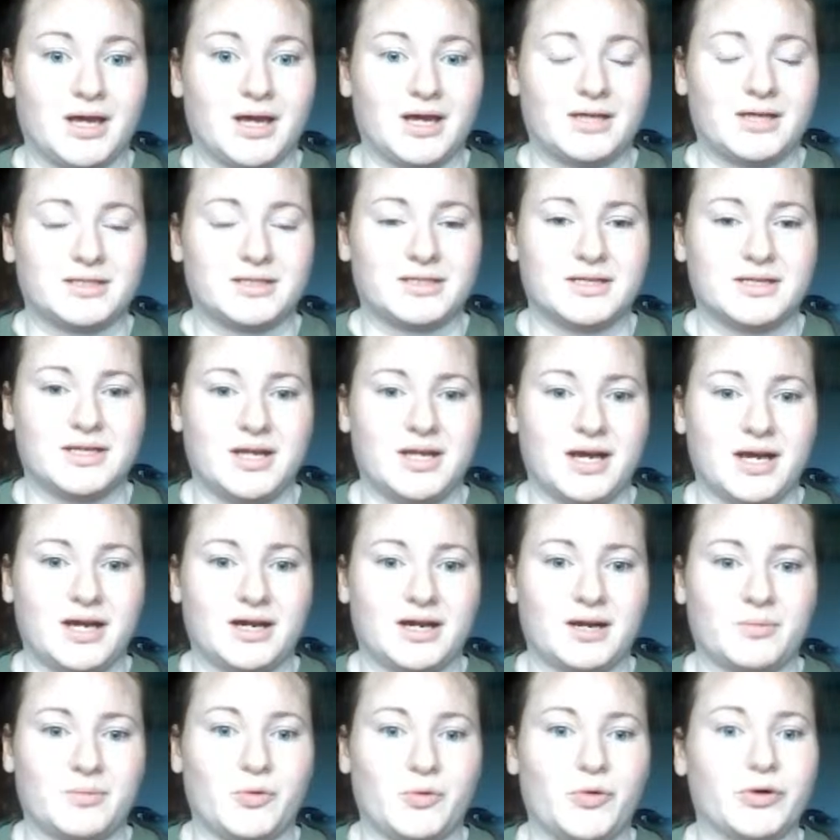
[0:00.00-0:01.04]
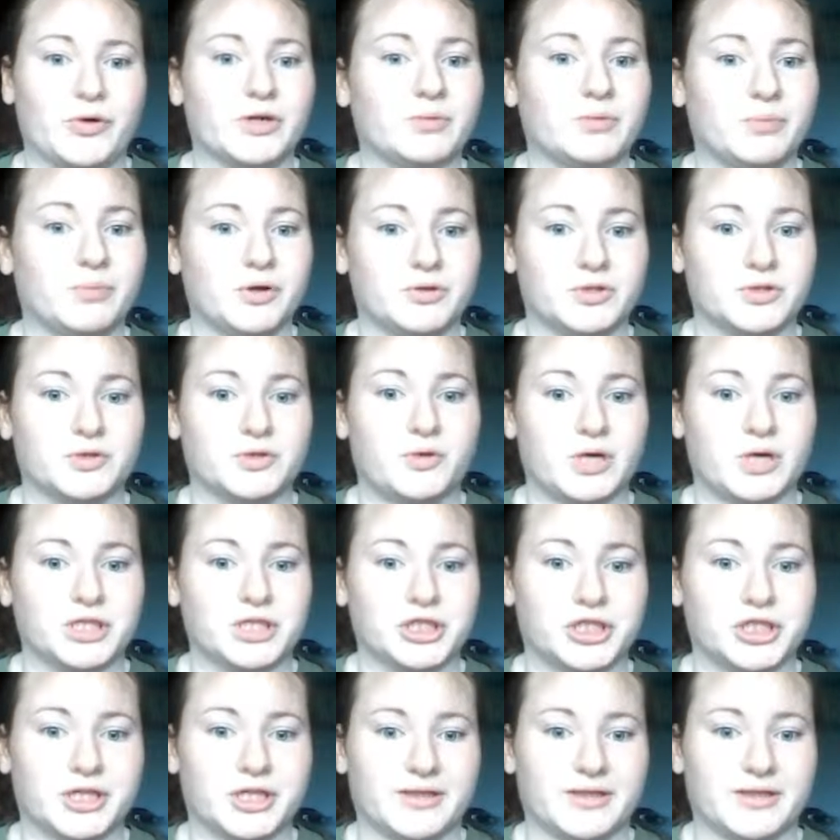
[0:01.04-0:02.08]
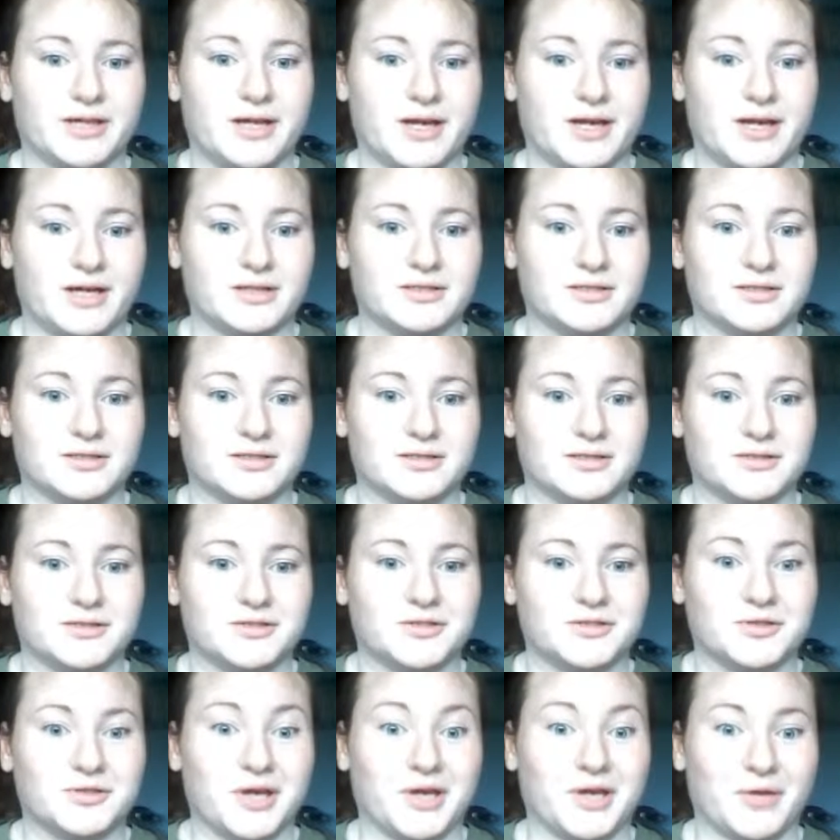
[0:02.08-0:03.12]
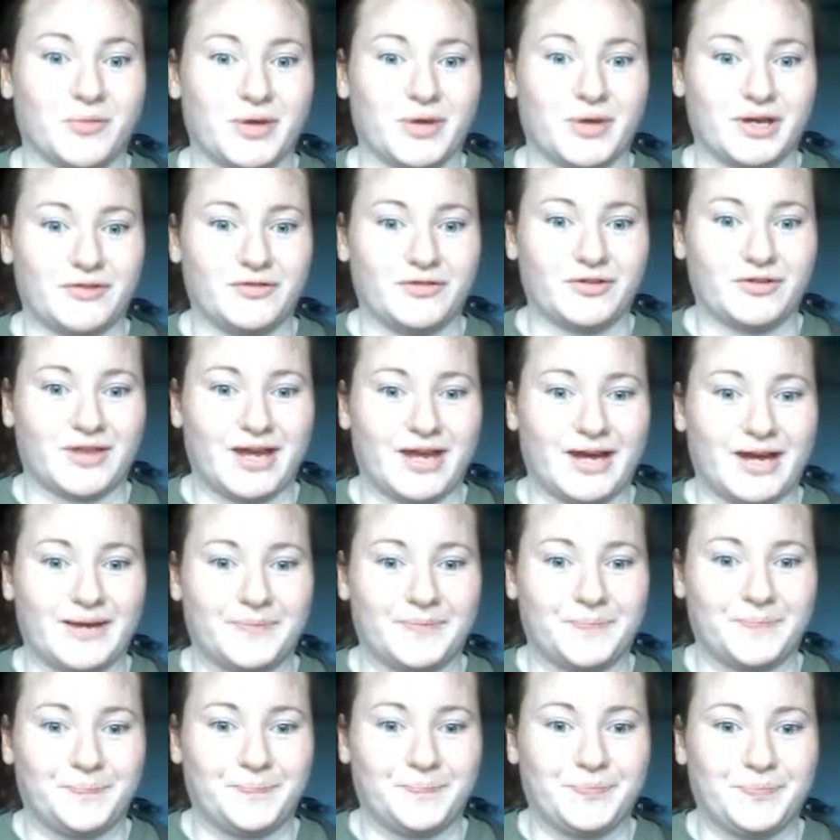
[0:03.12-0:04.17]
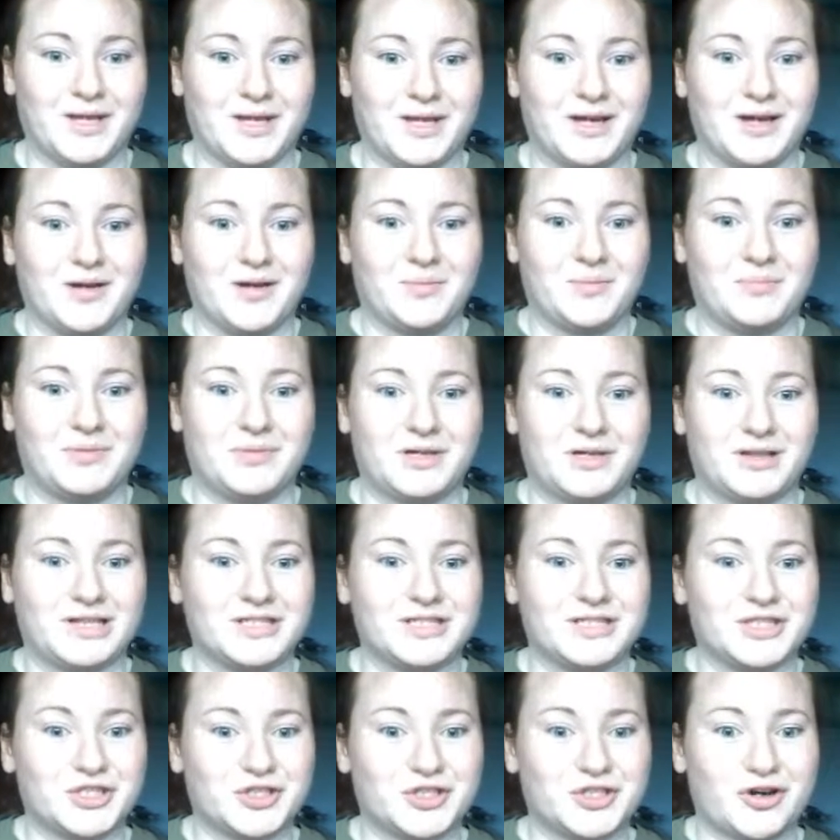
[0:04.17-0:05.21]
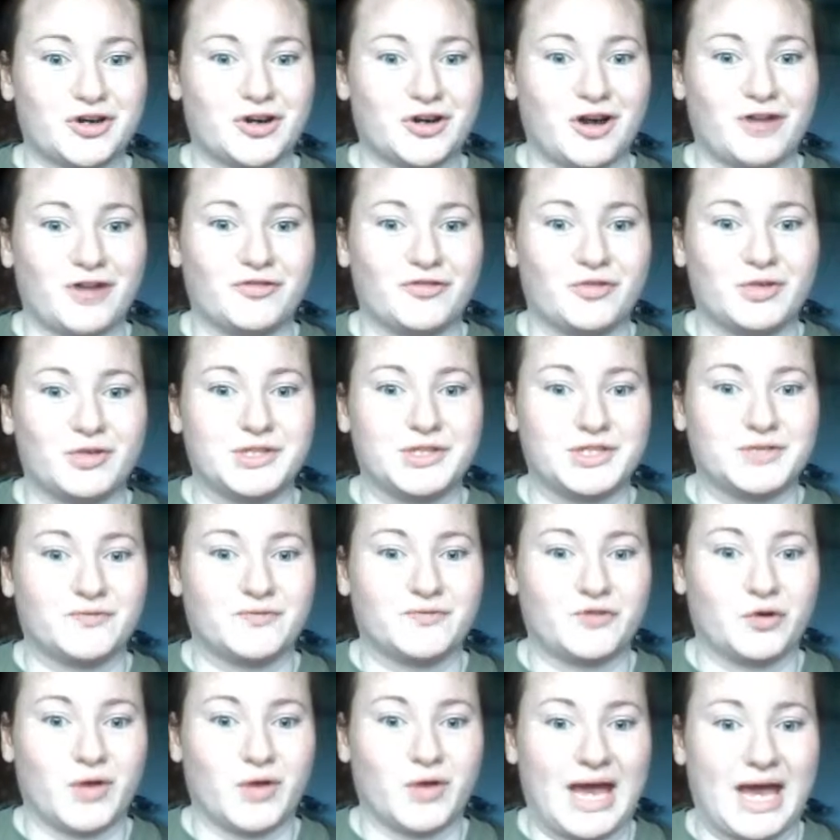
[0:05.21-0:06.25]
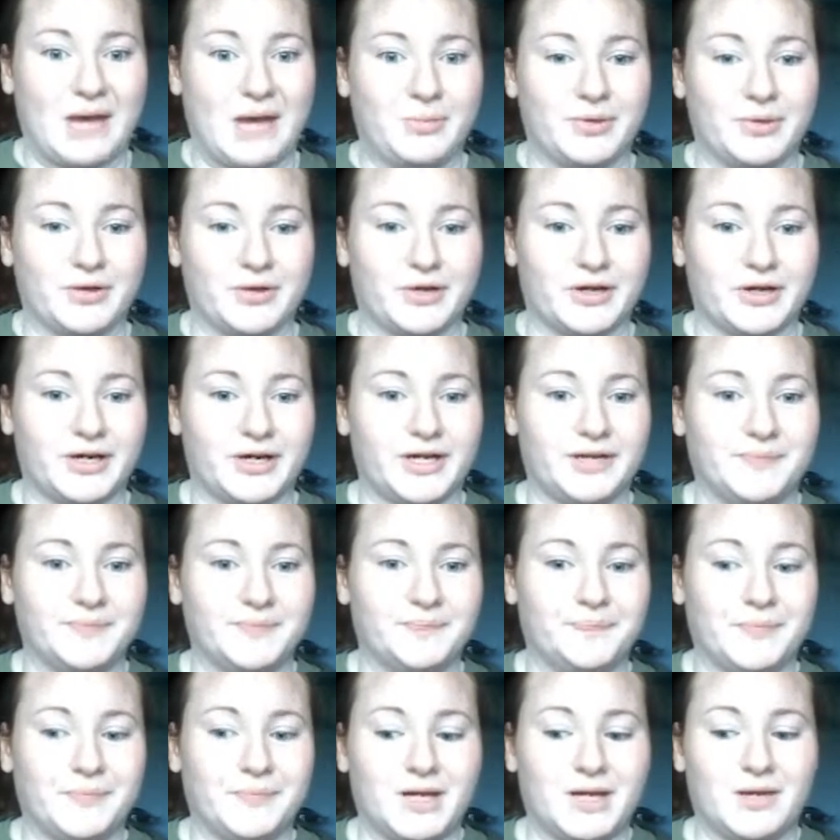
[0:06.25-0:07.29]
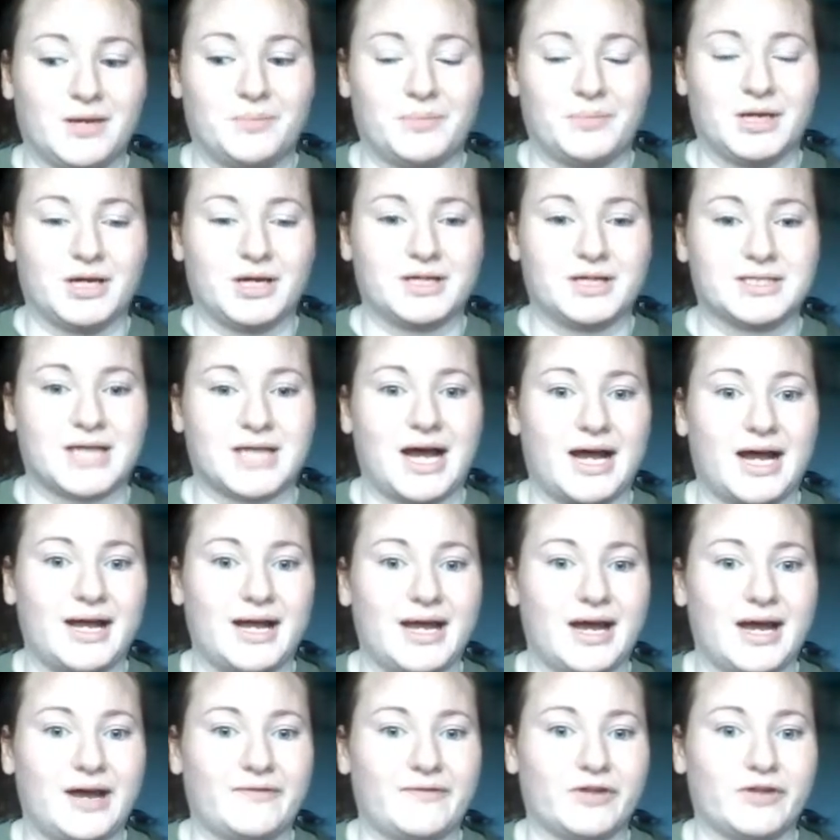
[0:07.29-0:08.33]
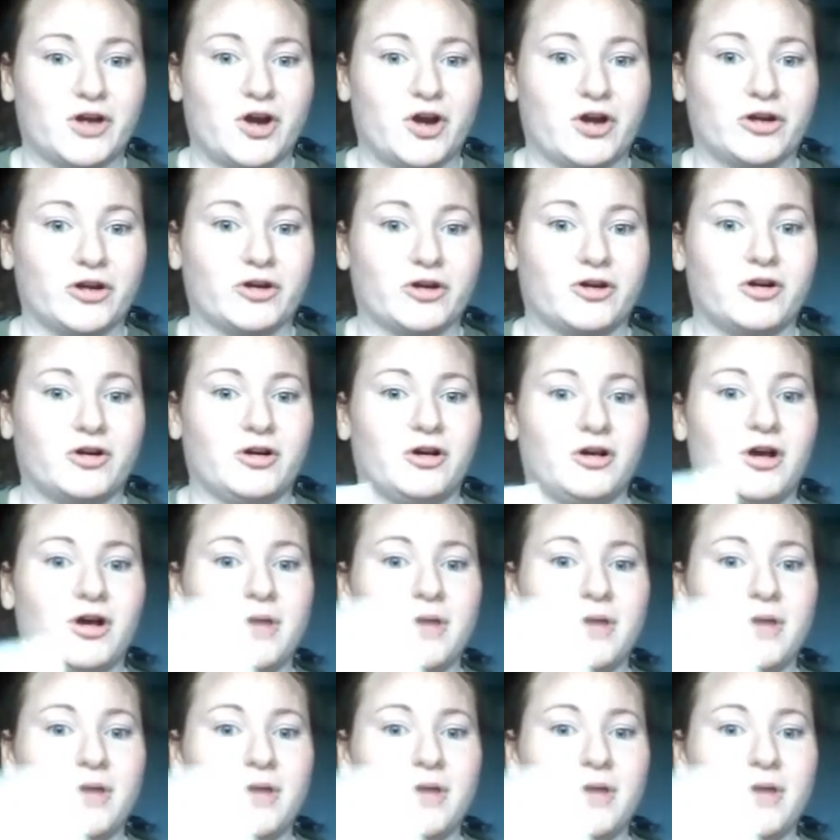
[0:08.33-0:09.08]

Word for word: And then I'm going to pose a question at the end. So get ready for that but let's start off with some vocabulary because I have an article